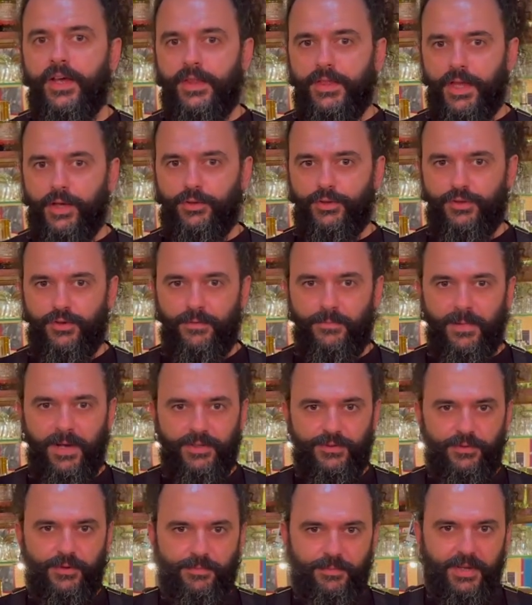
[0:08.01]
Thank you so
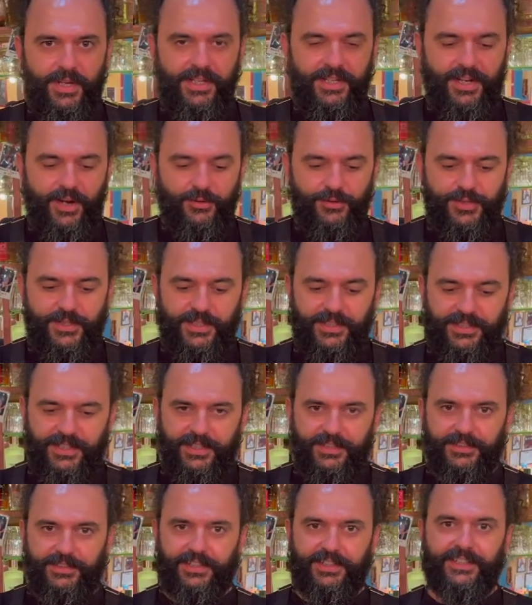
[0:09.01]
much for being in our city
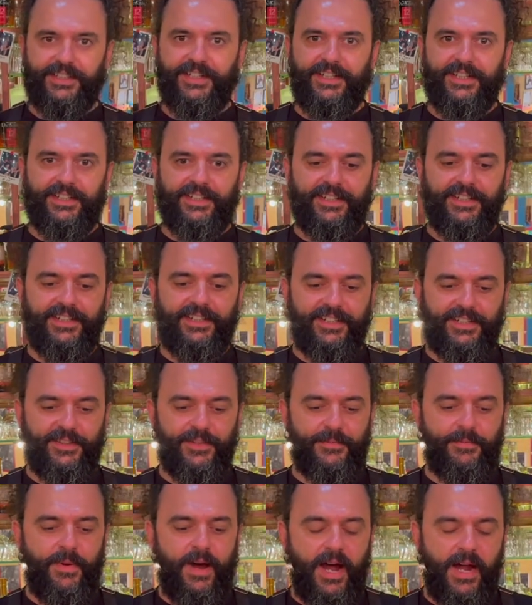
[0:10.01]
and in
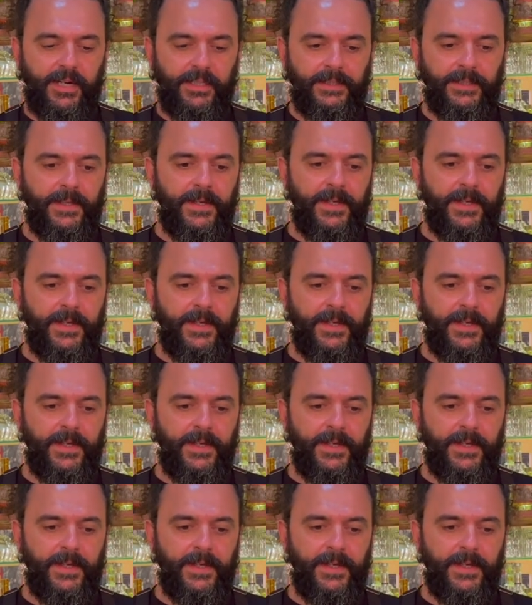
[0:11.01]
the bar.